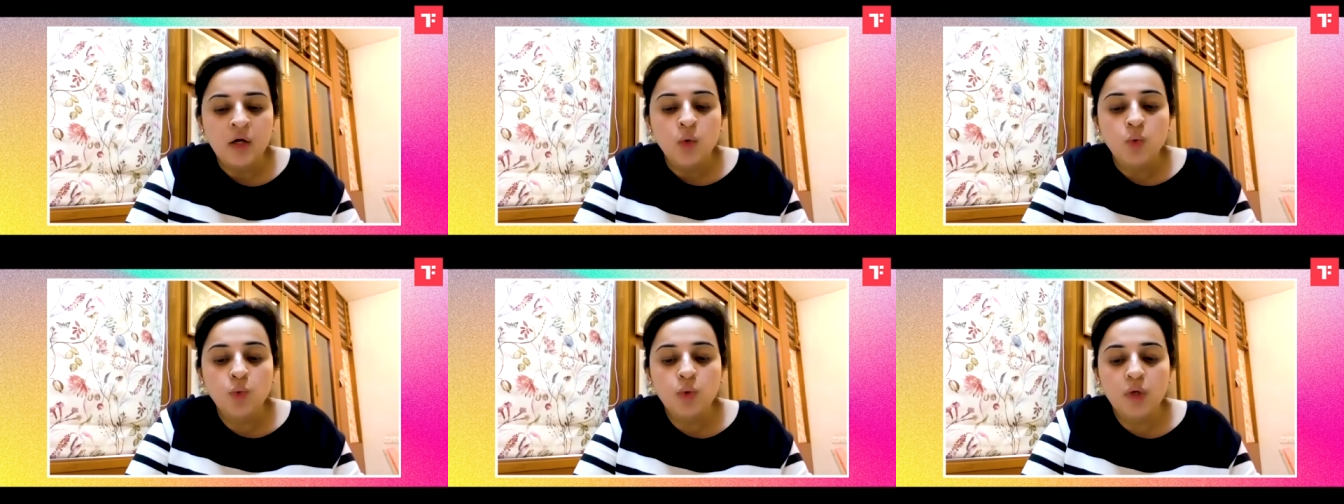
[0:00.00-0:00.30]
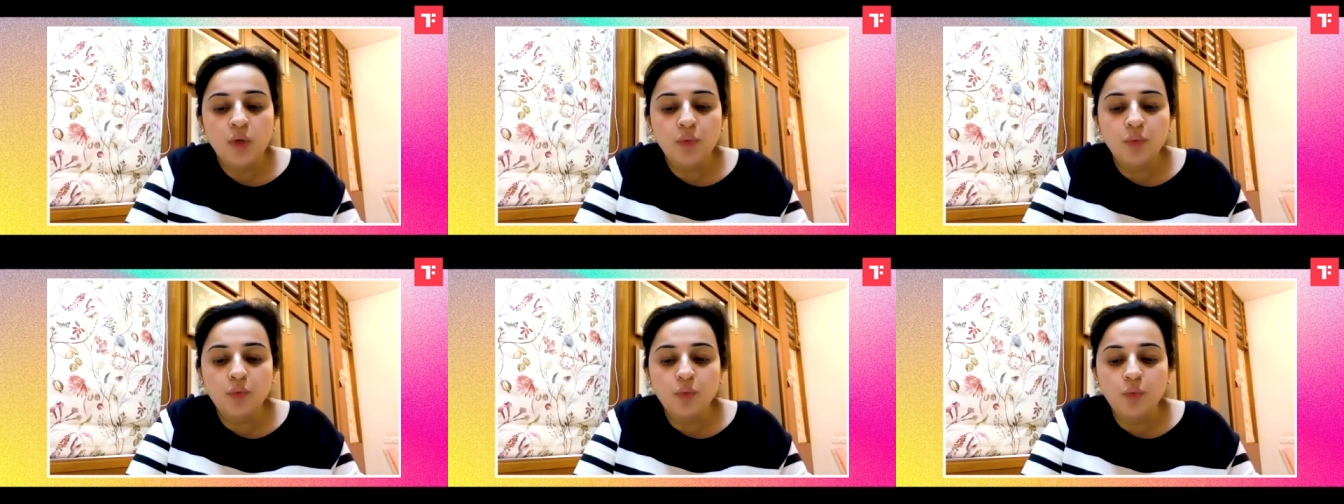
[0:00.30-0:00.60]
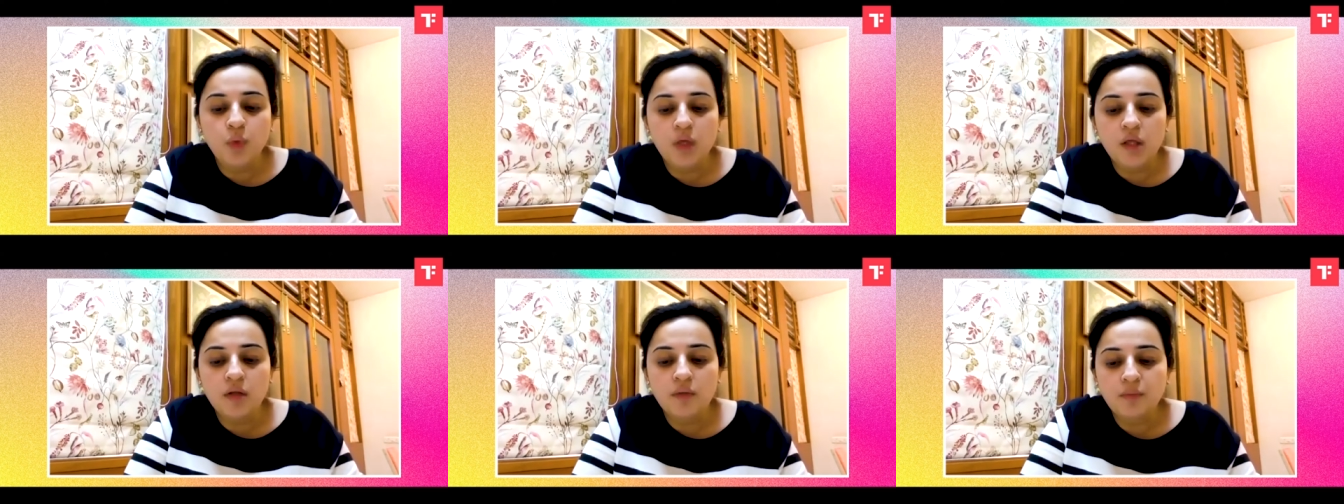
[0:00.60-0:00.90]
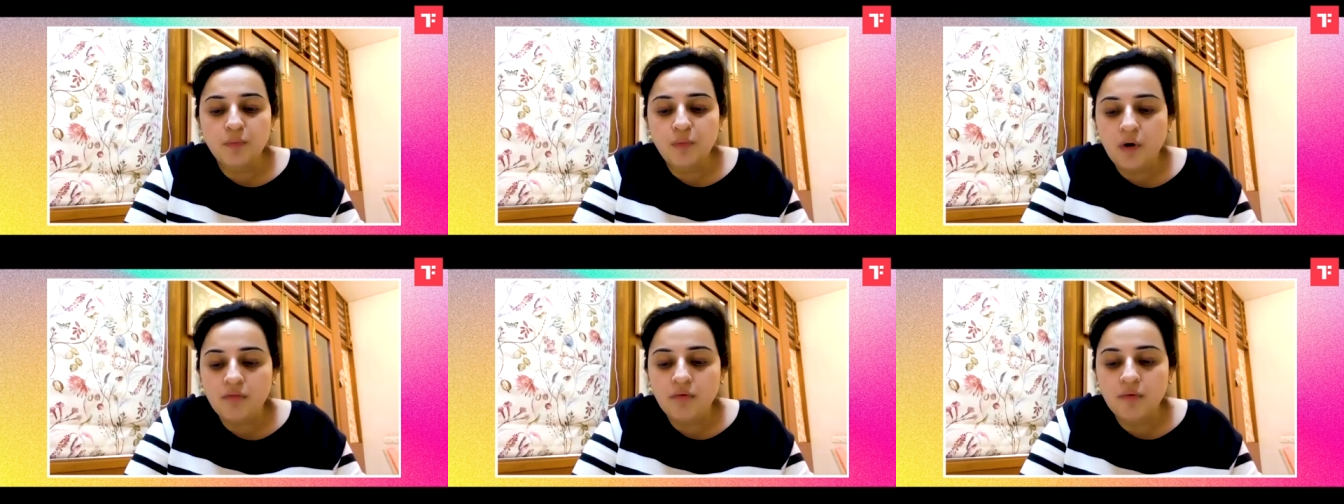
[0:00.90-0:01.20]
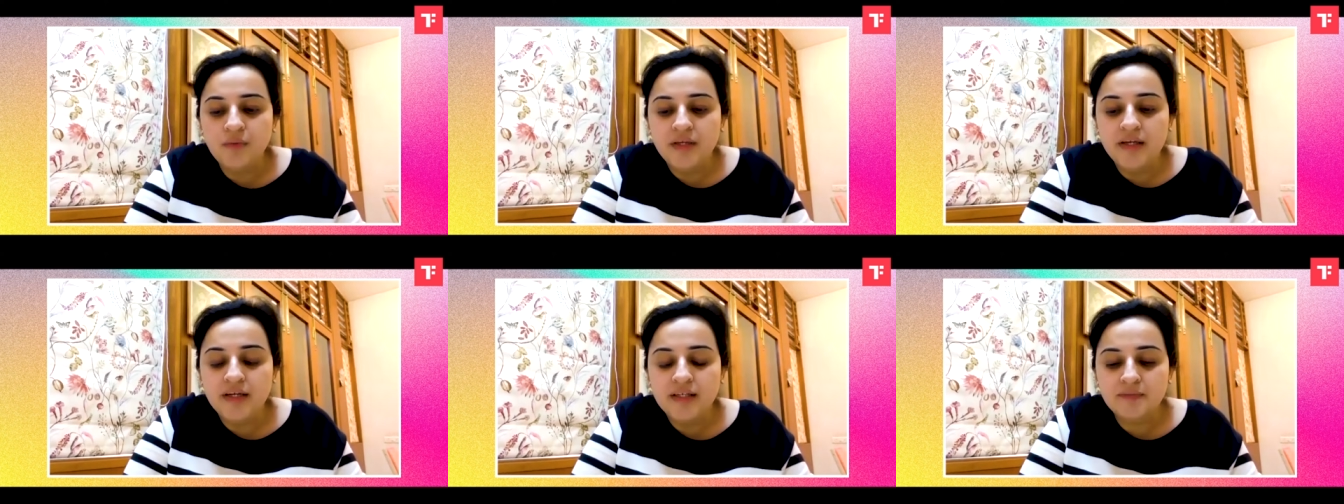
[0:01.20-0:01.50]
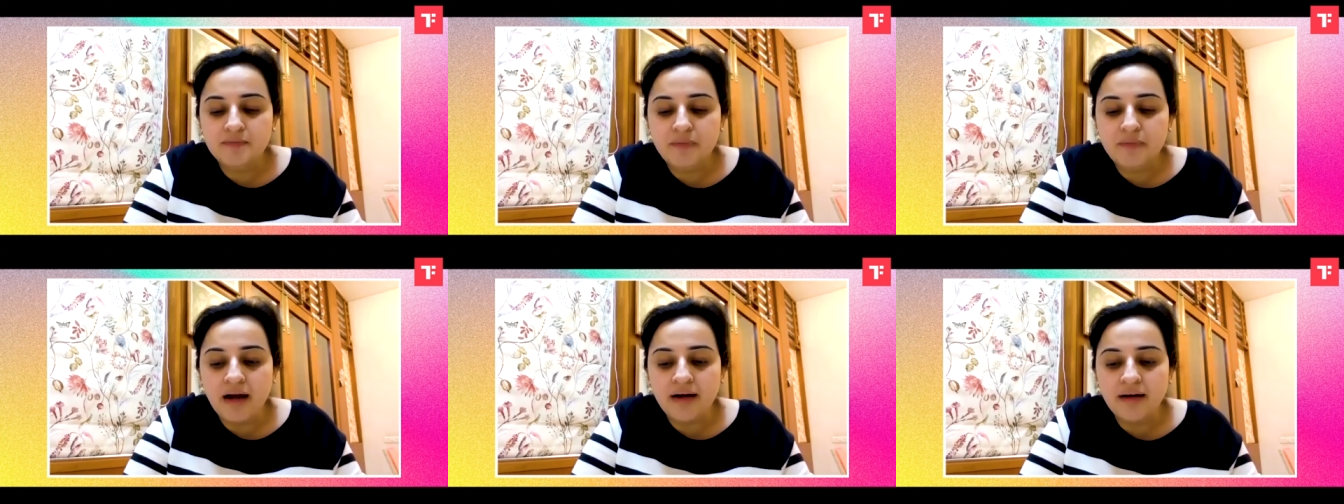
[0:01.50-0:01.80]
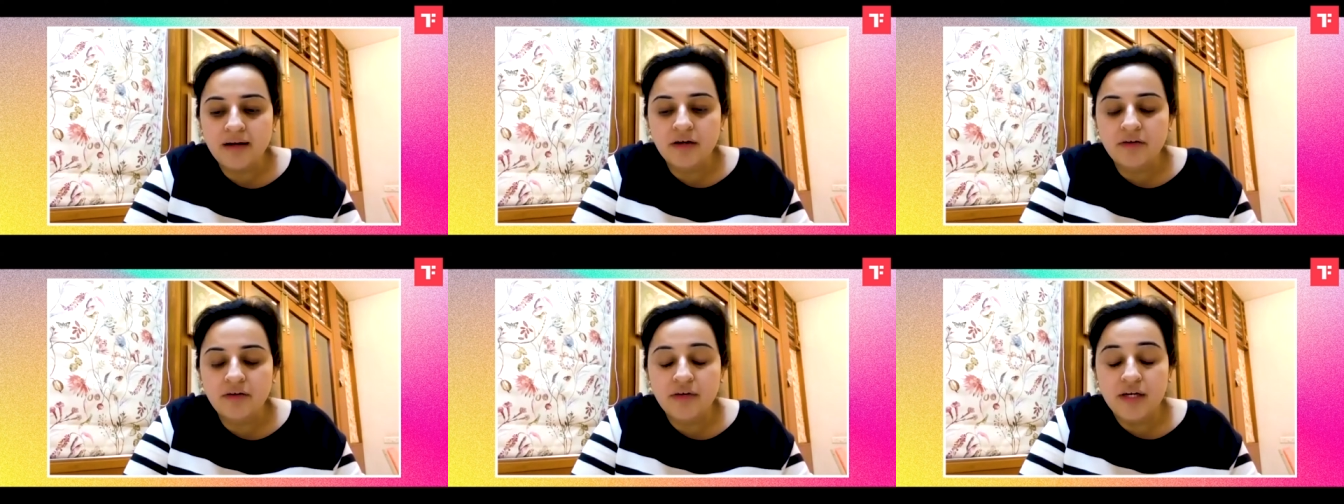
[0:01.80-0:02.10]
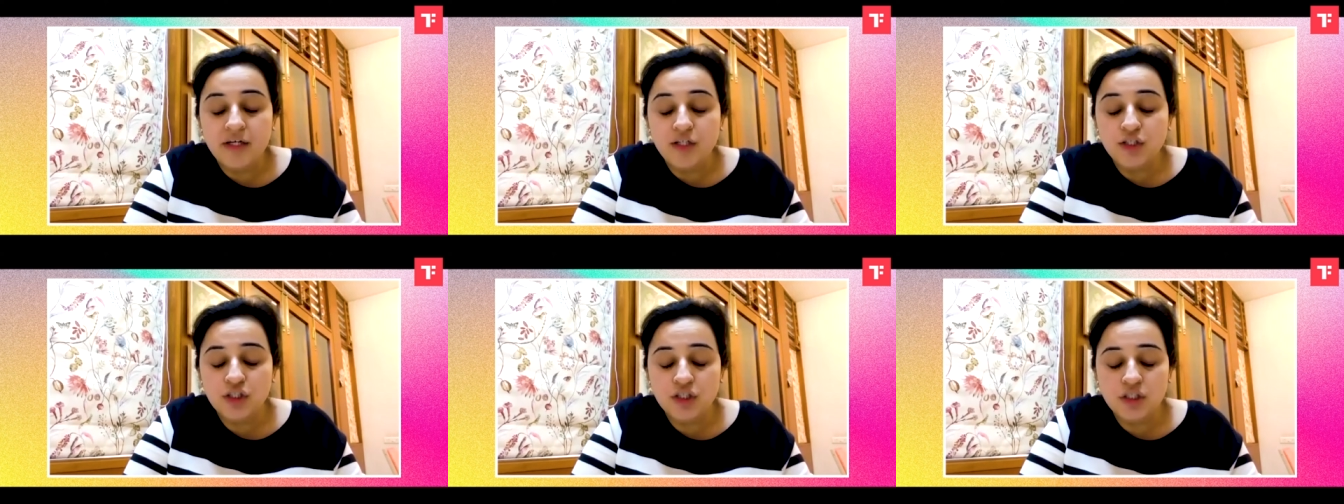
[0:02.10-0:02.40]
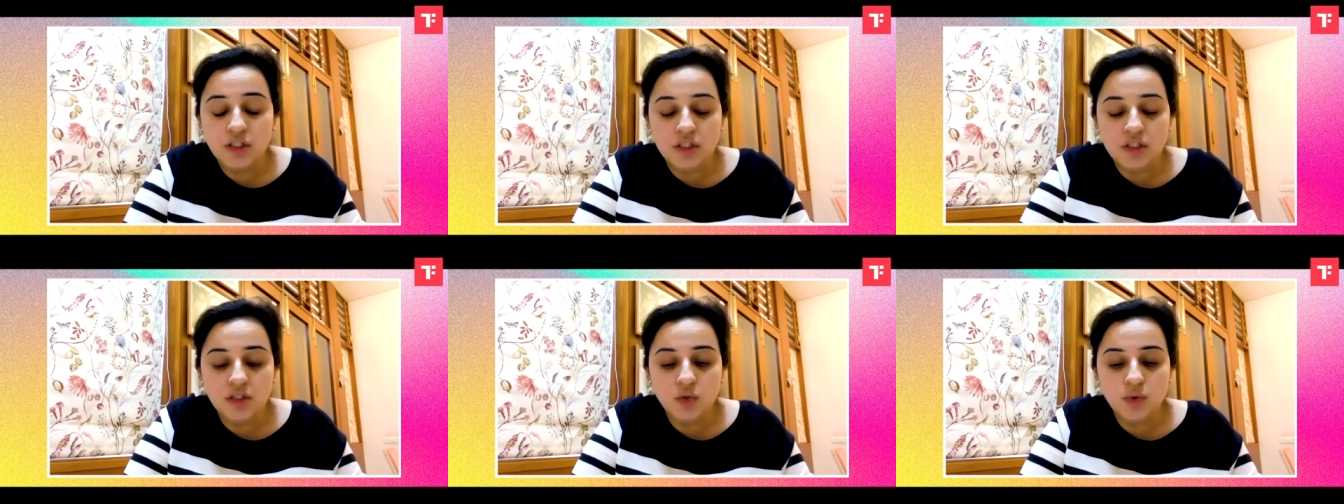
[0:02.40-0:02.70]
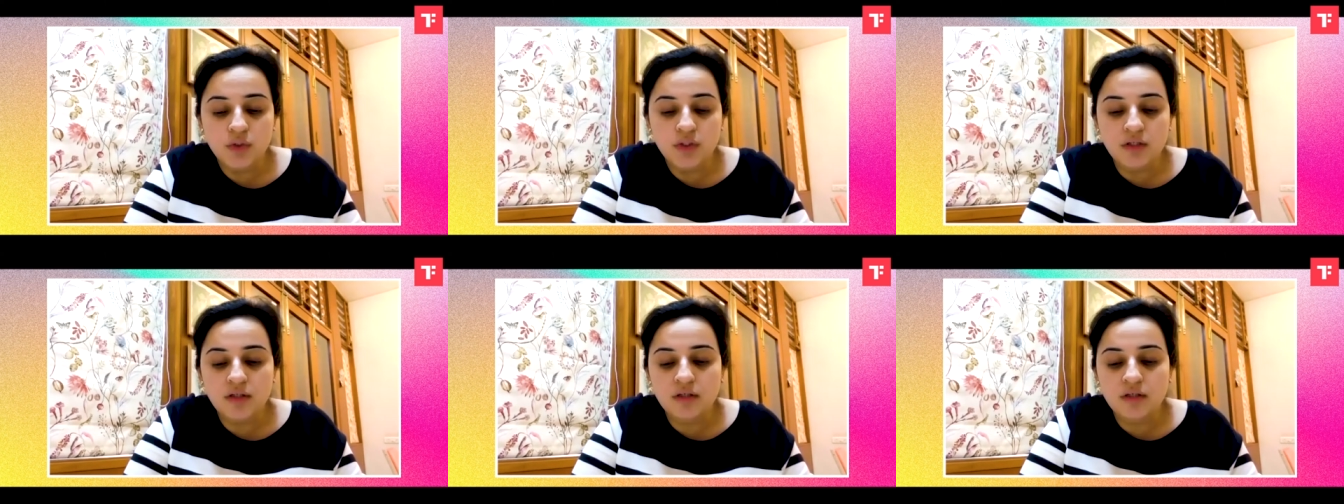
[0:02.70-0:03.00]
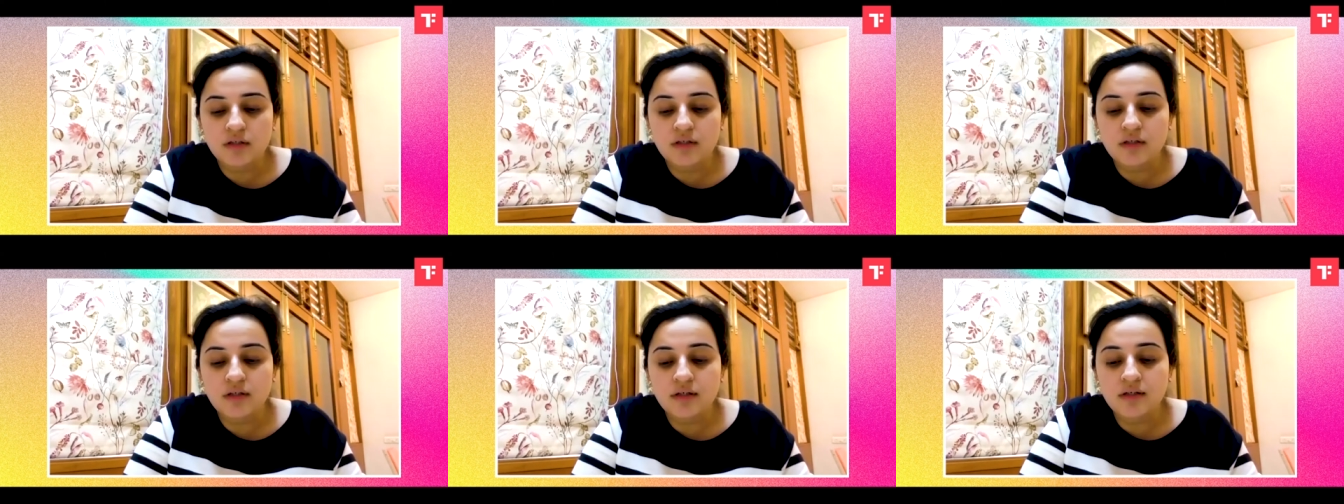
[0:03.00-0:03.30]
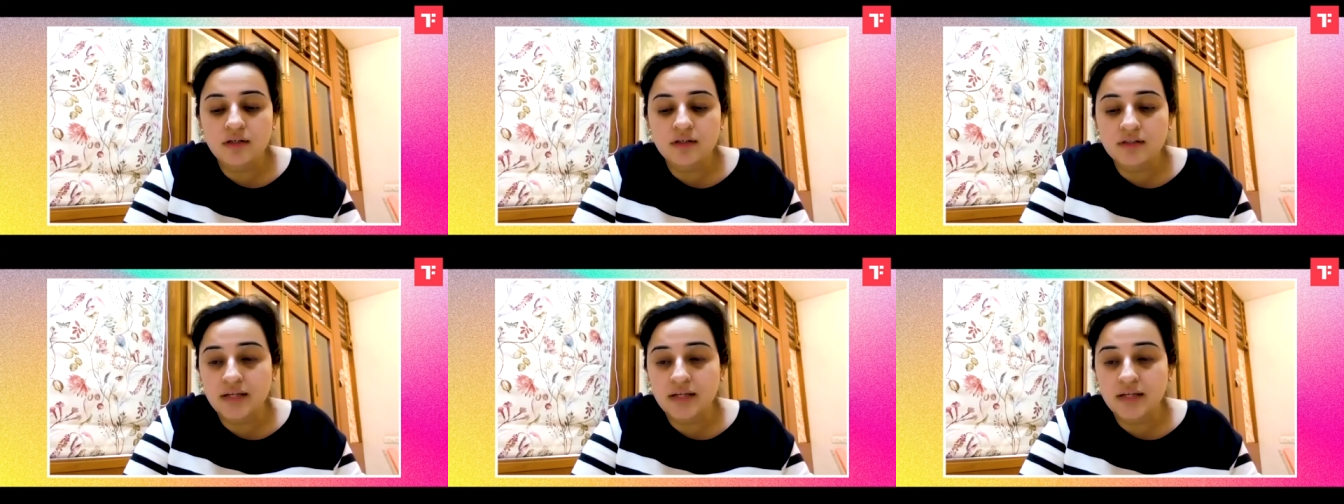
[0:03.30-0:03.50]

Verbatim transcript: We will probably expand our reach uh, to another uh,